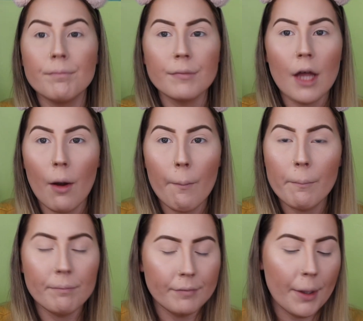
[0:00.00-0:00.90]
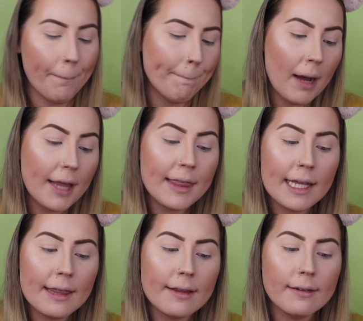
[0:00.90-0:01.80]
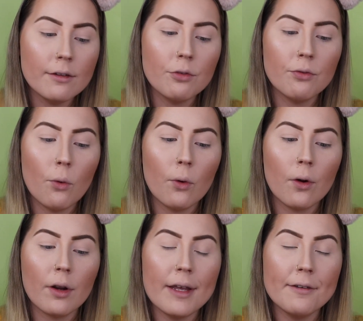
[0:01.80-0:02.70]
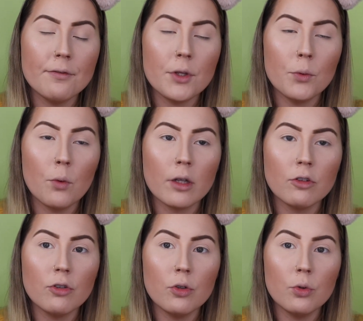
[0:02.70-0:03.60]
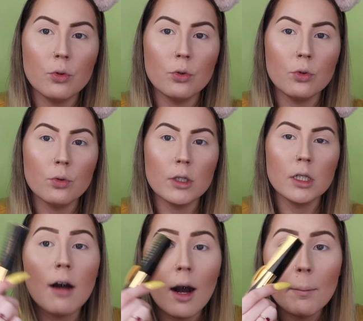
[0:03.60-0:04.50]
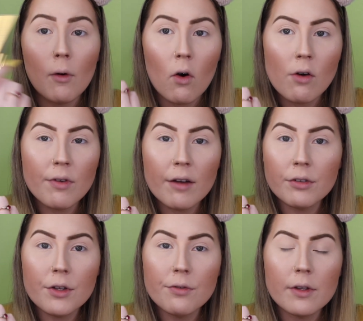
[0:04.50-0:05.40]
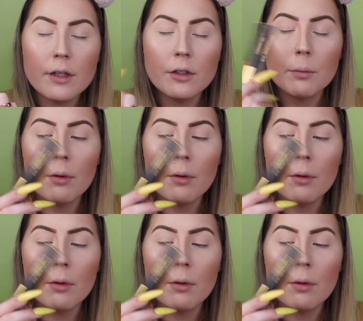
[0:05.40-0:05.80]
No. No. I think this is for if you want to top off after you fill in